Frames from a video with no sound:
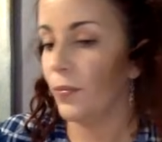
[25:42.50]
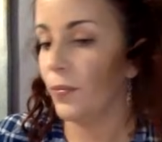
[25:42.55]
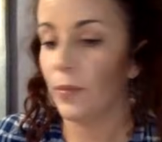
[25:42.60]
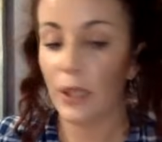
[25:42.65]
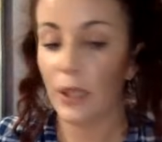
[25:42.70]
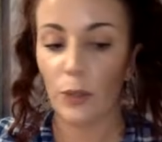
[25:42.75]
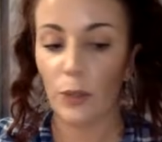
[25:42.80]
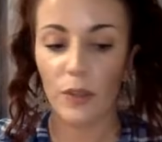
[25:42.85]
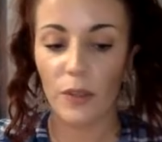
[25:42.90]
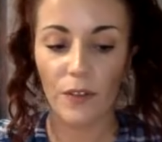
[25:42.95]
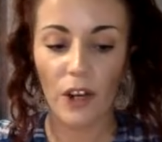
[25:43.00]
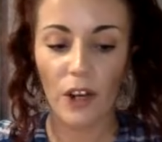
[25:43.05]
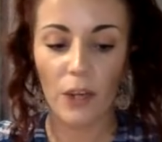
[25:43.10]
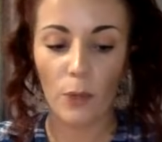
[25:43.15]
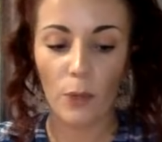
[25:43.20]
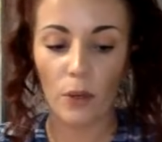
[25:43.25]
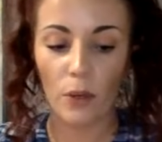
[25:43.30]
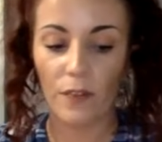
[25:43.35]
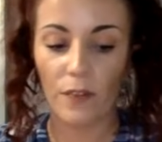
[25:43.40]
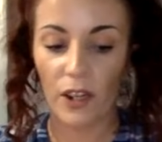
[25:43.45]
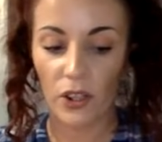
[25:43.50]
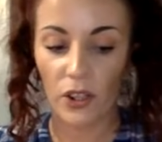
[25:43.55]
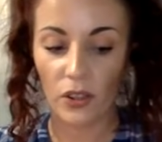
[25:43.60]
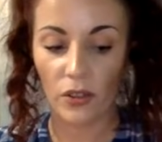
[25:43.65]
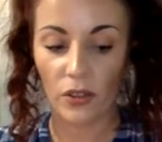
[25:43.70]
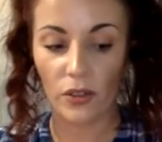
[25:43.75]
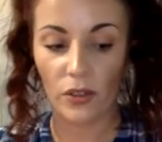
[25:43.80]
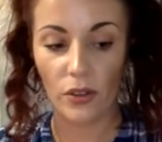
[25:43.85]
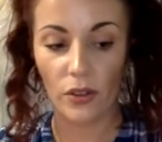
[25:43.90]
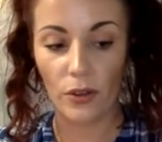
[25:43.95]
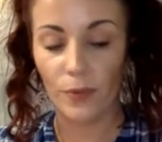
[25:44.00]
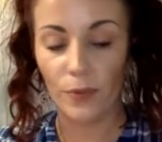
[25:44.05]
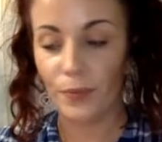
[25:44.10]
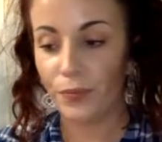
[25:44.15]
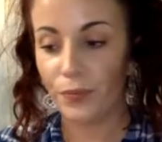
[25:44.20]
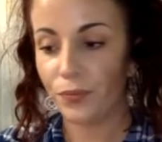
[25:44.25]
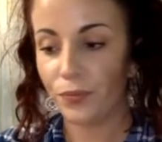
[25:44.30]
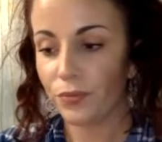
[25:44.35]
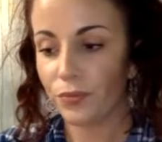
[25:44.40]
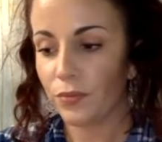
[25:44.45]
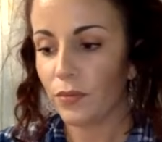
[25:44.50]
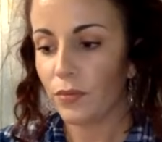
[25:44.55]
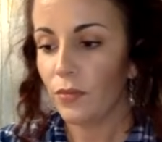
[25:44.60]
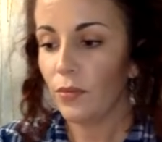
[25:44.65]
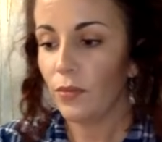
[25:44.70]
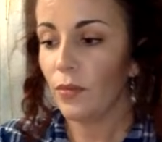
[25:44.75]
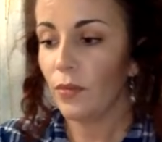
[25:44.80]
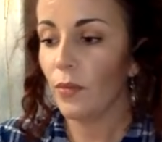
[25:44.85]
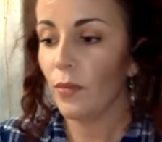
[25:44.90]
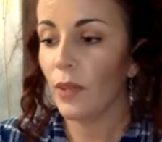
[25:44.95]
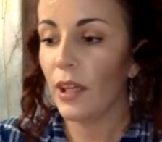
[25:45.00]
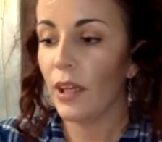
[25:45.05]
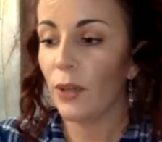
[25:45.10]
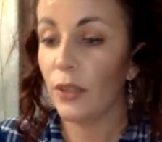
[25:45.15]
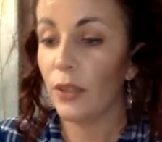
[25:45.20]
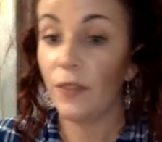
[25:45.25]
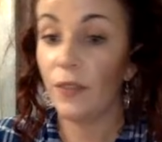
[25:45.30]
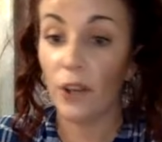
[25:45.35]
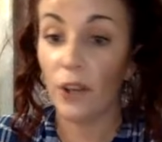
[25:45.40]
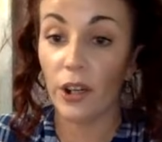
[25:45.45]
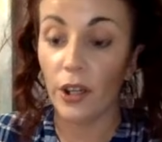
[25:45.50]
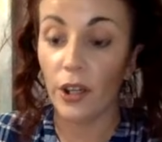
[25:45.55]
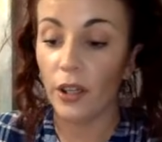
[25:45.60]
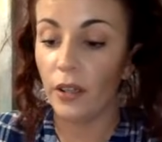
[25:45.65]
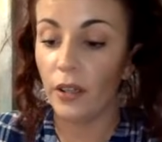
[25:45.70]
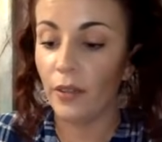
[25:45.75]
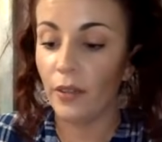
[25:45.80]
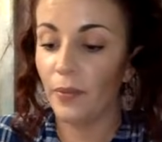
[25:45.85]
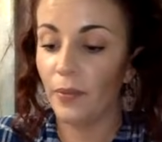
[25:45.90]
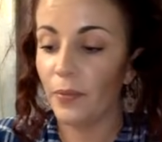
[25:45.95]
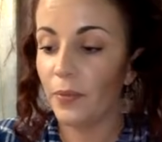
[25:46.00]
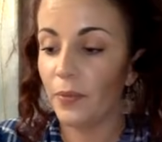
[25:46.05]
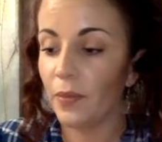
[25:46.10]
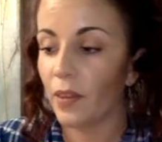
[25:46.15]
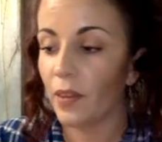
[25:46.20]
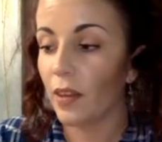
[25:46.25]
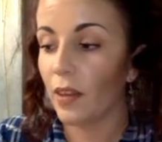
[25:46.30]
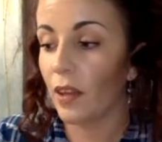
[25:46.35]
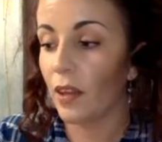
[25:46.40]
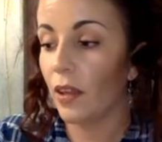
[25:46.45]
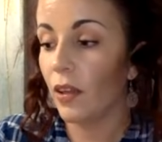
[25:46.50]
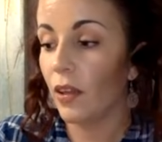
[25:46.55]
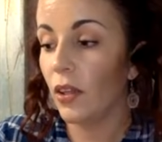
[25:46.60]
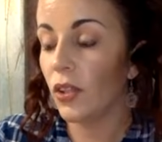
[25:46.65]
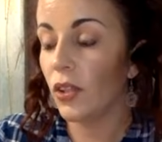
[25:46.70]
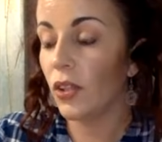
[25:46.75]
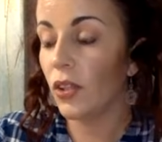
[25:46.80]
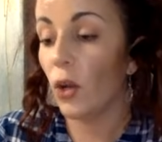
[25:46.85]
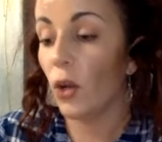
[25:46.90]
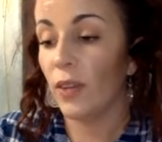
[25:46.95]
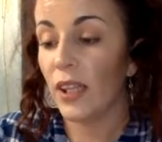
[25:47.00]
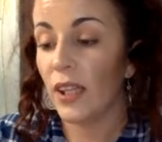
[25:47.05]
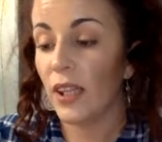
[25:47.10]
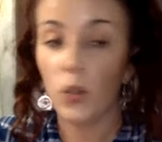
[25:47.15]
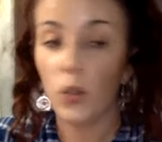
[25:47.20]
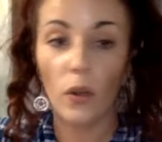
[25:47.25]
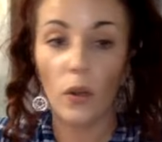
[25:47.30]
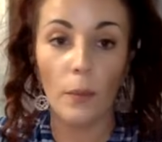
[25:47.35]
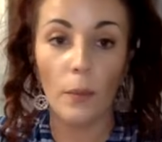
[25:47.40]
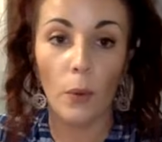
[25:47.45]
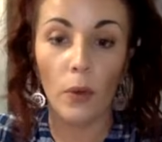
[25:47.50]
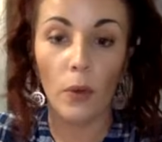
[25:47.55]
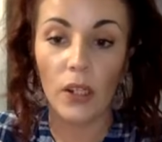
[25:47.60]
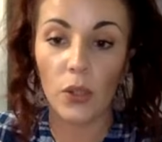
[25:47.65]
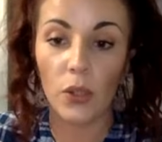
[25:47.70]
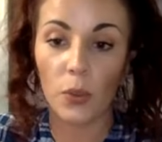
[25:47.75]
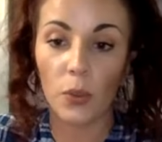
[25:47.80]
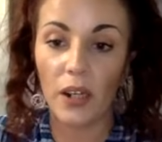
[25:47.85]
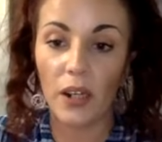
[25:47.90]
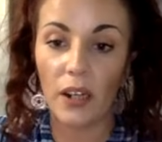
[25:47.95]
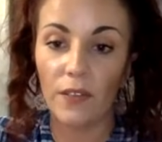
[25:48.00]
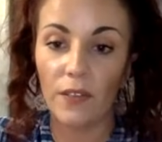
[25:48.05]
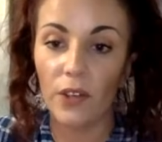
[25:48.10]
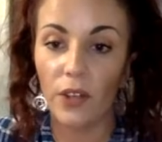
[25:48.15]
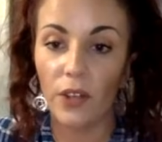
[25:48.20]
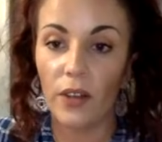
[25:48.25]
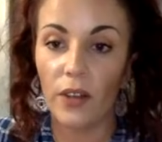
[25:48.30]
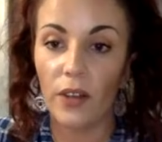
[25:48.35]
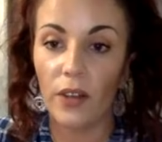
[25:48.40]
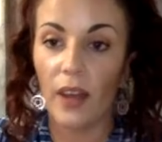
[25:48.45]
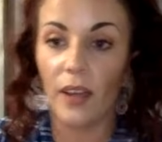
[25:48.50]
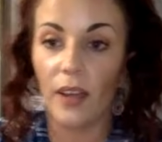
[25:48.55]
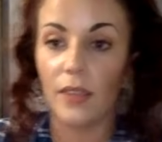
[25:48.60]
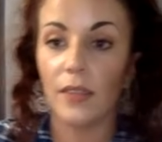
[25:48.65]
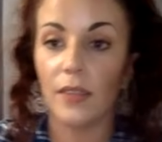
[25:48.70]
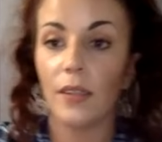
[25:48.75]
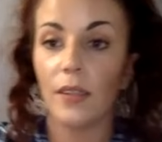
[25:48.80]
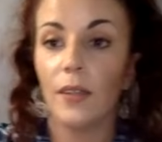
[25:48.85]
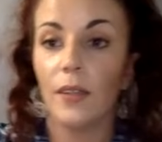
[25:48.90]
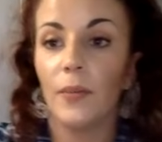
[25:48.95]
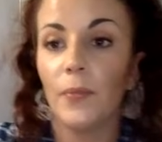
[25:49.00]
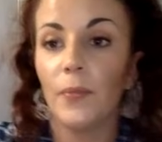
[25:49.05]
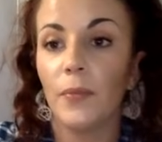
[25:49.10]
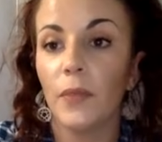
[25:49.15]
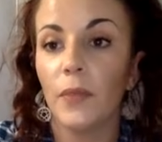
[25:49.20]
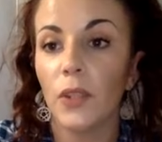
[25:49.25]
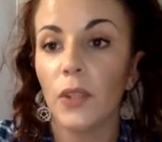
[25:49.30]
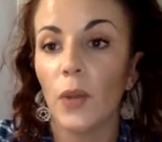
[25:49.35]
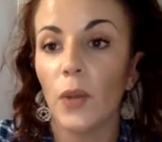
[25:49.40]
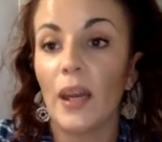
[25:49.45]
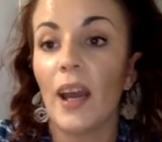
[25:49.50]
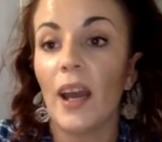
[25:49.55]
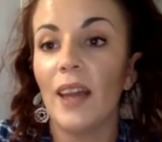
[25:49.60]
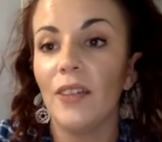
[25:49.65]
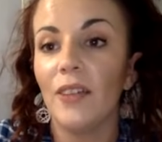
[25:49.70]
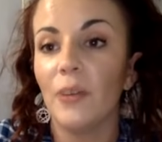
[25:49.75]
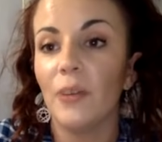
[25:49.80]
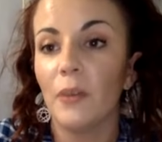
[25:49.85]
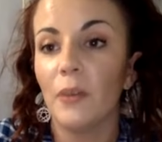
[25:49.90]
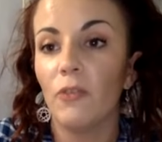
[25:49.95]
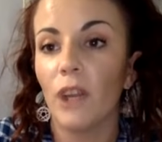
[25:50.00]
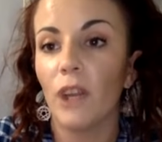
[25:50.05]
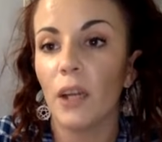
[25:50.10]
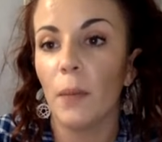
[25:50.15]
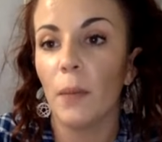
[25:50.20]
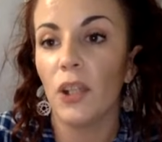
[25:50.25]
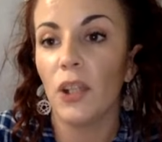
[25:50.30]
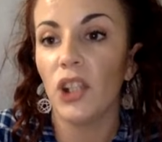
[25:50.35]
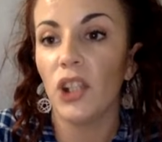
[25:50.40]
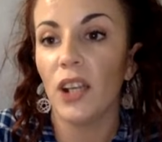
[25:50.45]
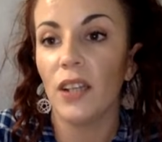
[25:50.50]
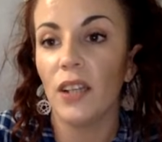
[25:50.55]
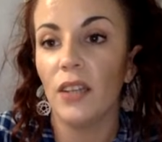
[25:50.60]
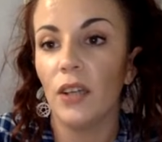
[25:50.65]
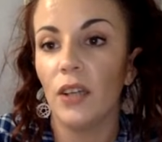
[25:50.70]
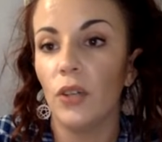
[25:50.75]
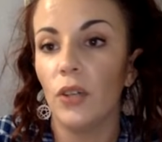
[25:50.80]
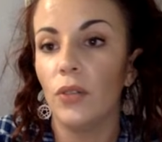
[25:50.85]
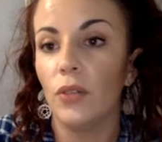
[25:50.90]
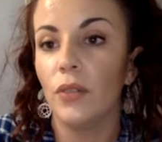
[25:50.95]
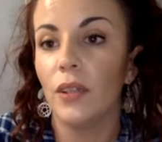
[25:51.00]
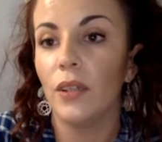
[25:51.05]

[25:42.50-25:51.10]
it was very motivational, so it was very good. So let's do a bonus reading for you guys. So I highly recommend checking that out